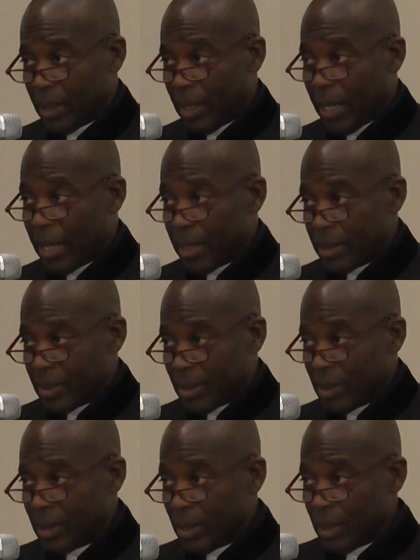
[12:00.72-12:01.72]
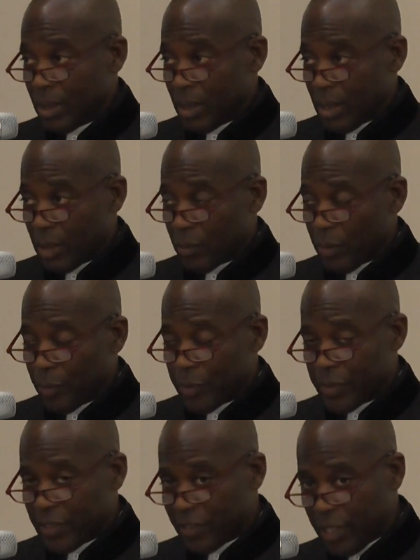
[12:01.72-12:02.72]
as a
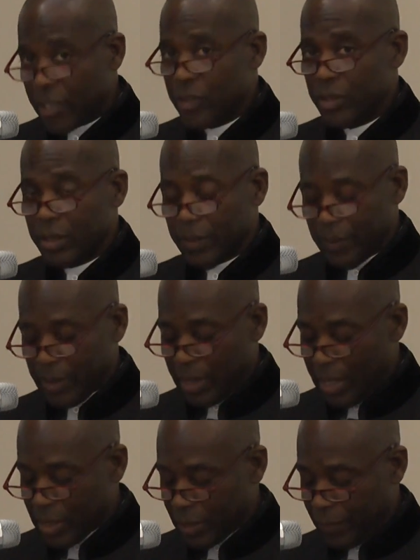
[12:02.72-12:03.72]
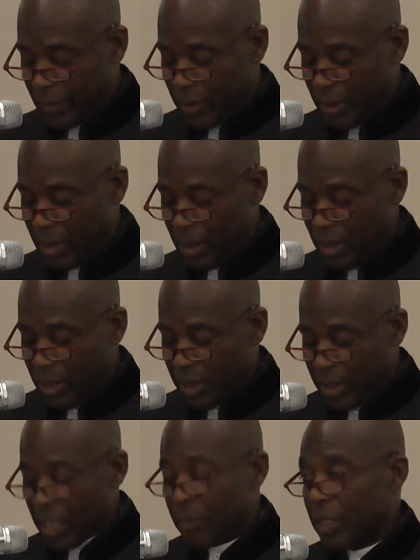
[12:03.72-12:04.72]
representation of Theosophy
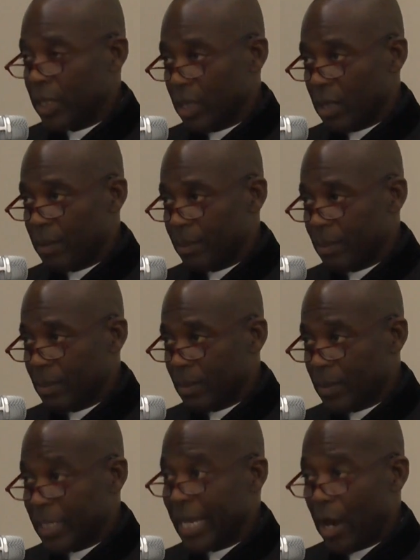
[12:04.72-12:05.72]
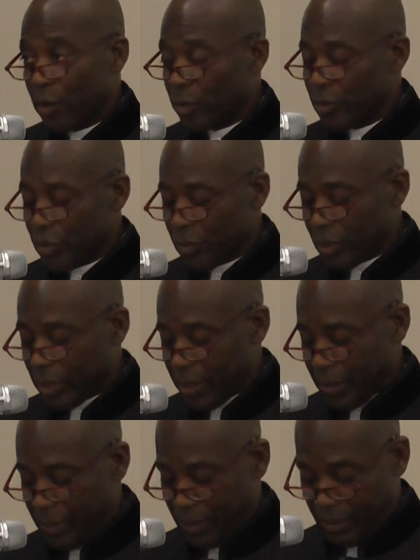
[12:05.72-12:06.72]
can become the outer
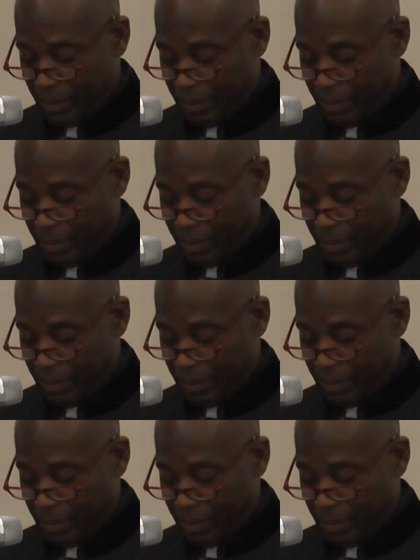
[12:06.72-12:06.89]
nucleus.